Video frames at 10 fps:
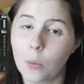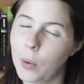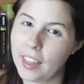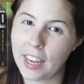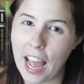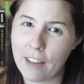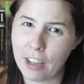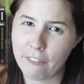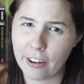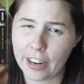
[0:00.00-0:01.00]
We then have
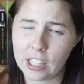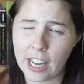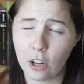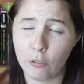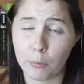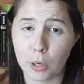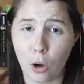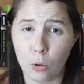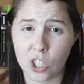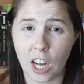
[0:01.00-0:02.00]
a fairy tale from a
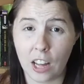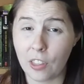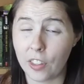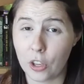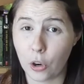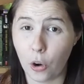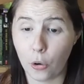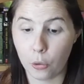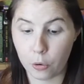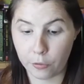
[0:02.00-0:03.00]
culture other than your
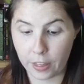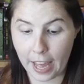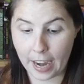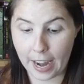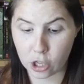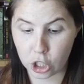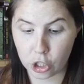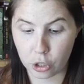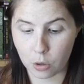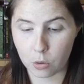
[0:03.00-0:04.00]
own. For that, I
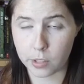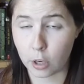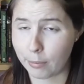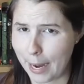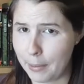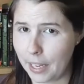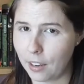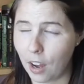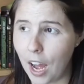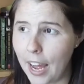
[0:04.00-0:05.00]
actually chose
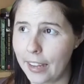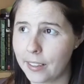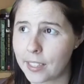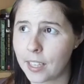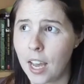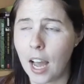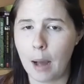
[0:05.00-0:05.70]
Arabian Nights.